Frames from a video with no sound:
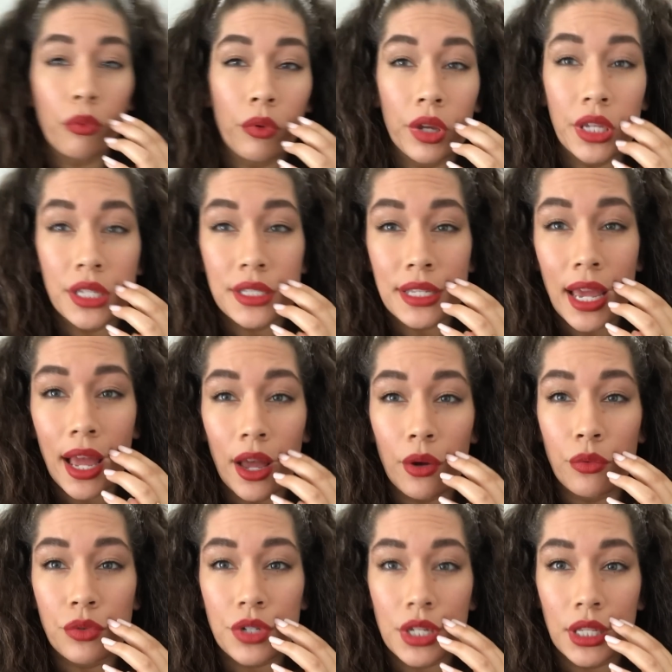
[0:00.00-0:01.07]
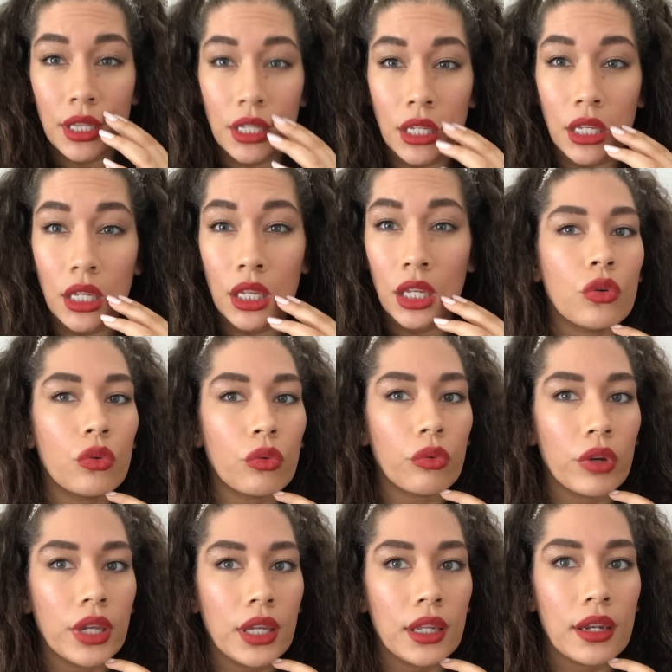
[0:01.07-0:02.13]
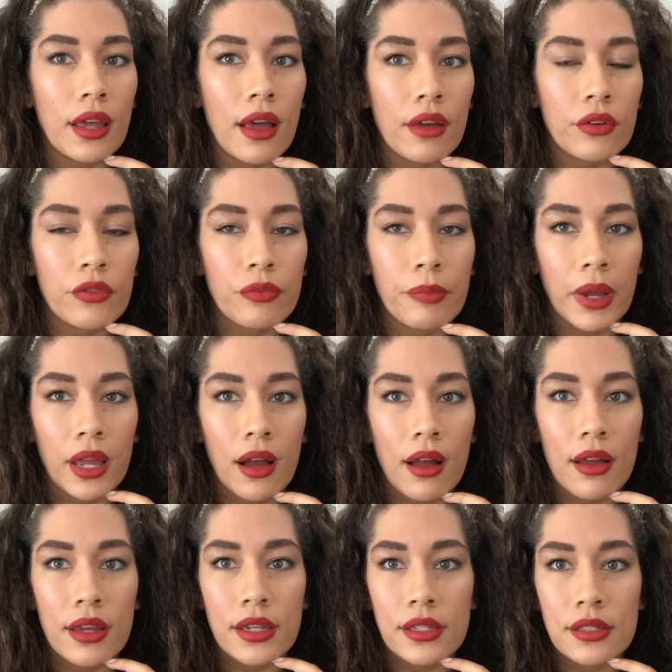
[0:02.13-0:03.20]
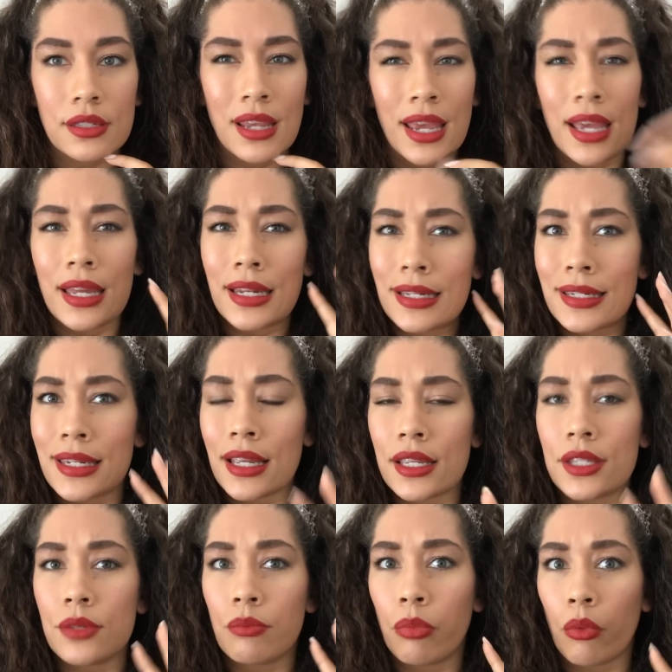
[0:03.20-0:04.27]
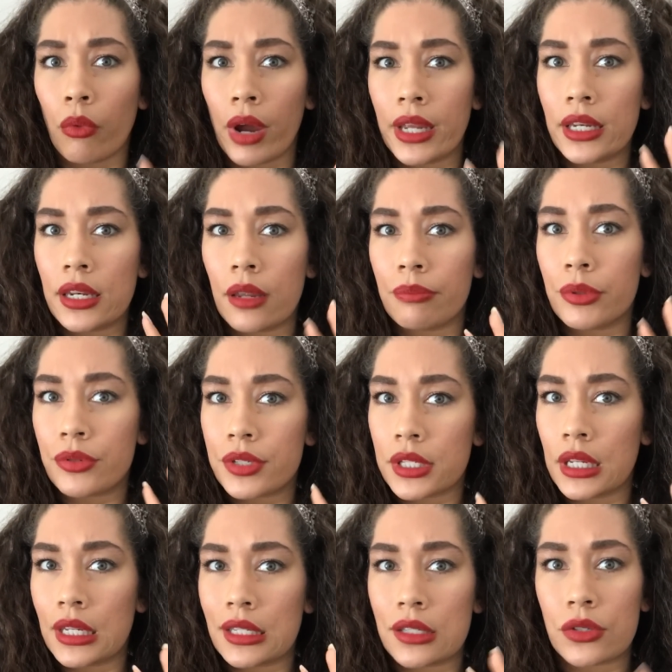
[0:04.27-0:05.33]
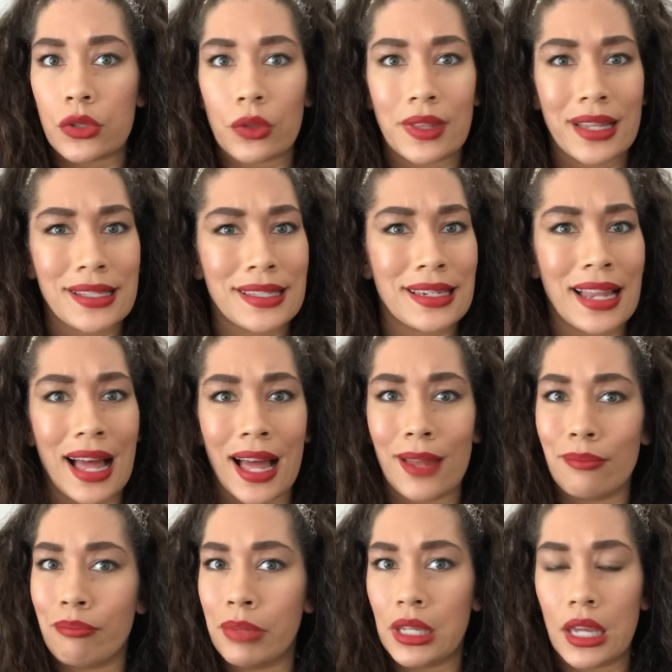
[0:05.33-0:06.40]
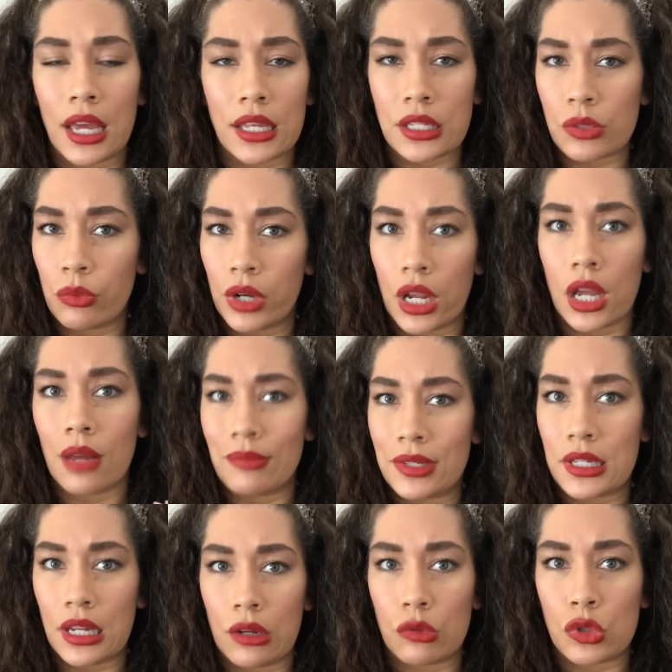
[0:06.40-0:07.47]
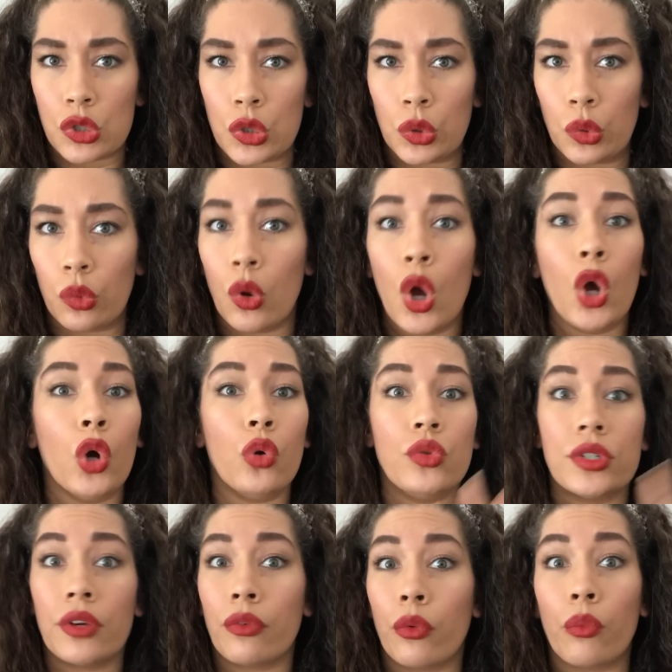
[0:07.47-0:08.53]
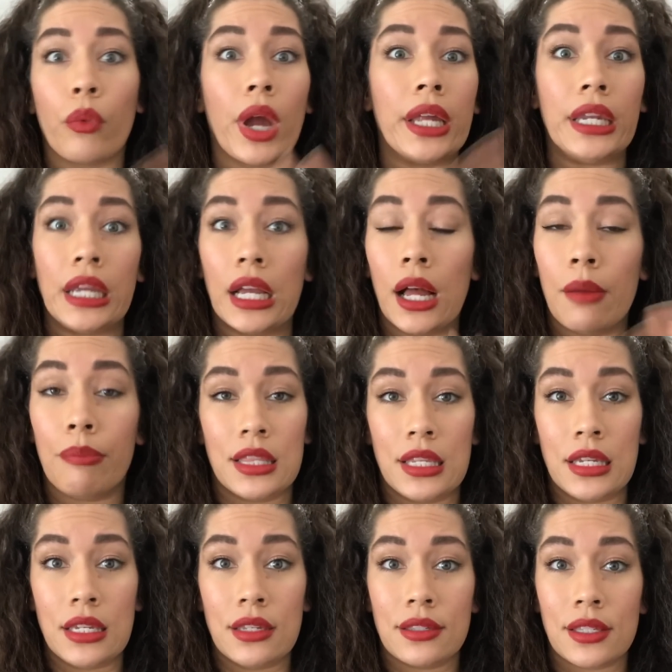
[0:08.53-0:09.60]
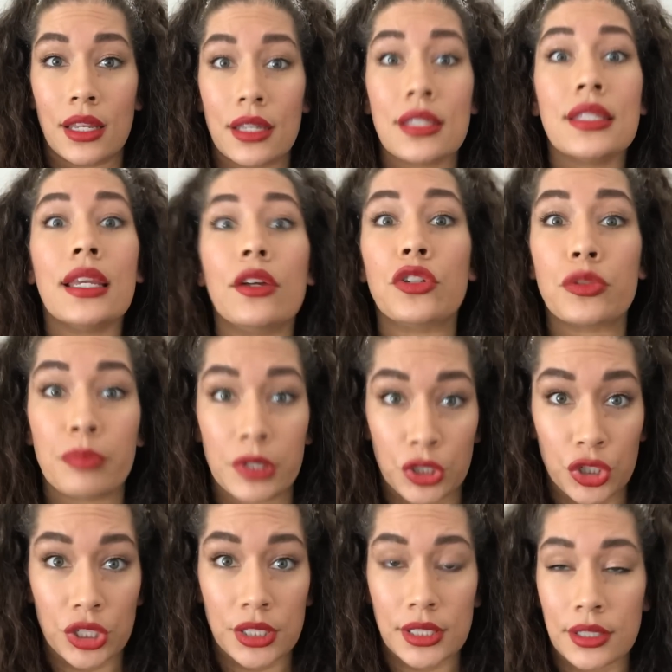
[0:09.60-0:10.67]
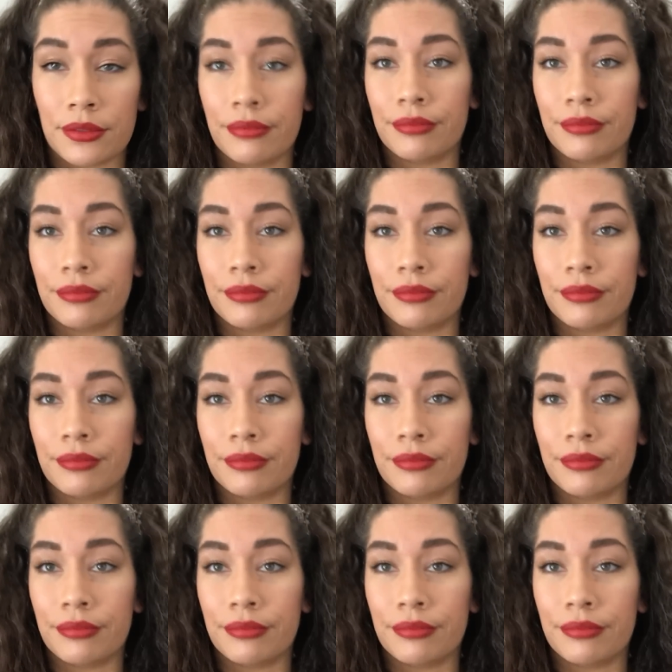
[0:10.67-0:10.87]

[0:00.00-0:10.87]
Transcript: brings out the green out of my eyes. And it does brighten up your skin. So that's not BS when it comes down to who's ever writing up these sales pitches.